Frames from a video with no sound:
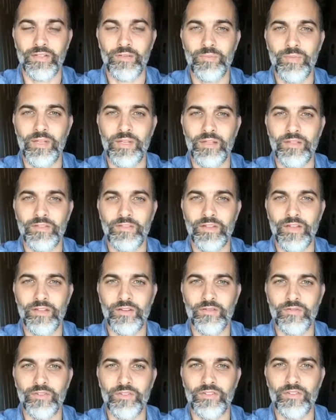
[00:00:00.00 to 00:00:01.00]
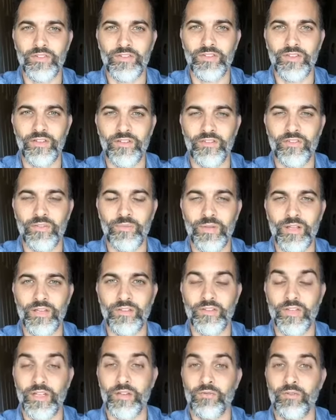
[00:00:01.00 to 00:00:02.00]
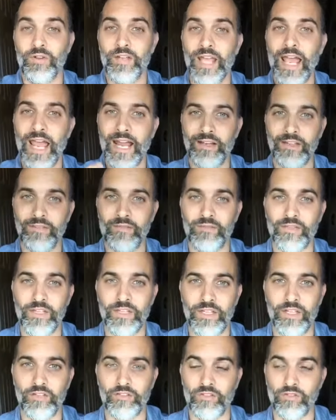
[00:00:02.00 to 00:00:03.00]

to be in a state of resistance, to be in a state of reactive thinking.